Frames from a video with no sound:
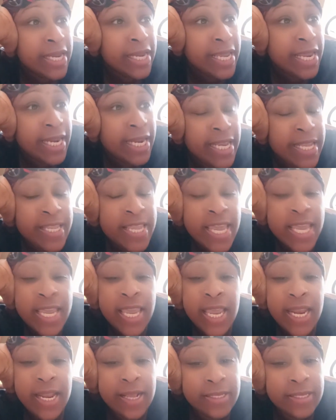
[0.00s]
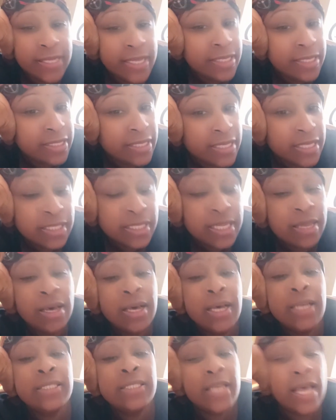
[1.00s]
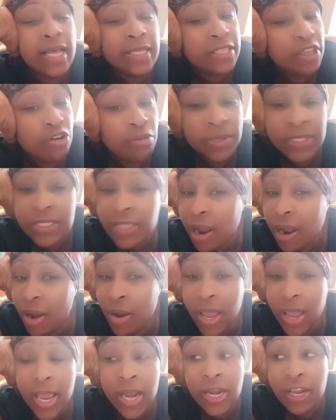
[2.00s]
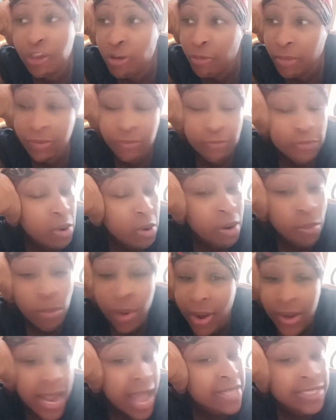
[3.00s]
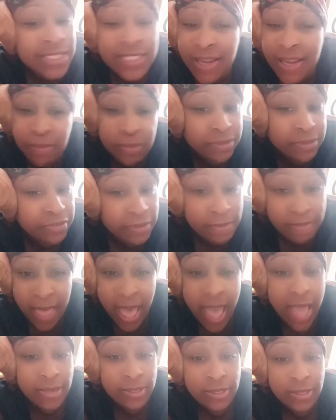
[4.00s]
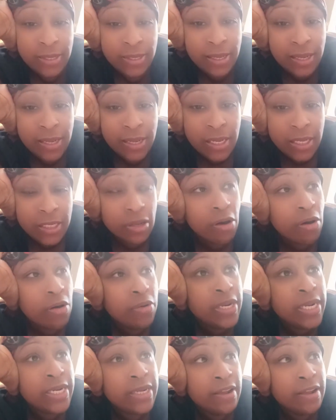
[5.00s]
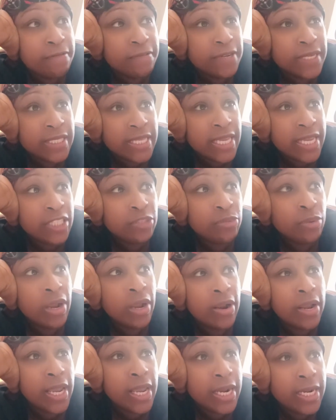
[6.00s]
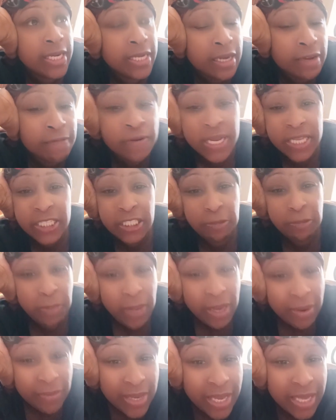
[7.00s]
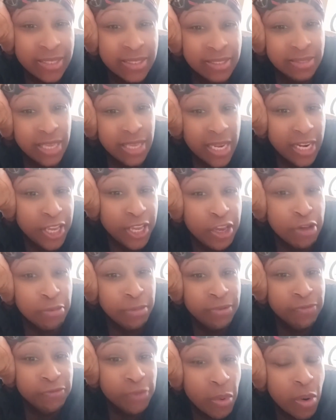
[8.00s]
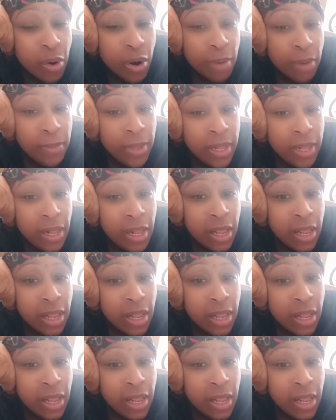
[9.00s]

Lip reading: anything in existence. Us as humans in a human form, we're not separate from that. The only difference is we're in a different experience in a human form,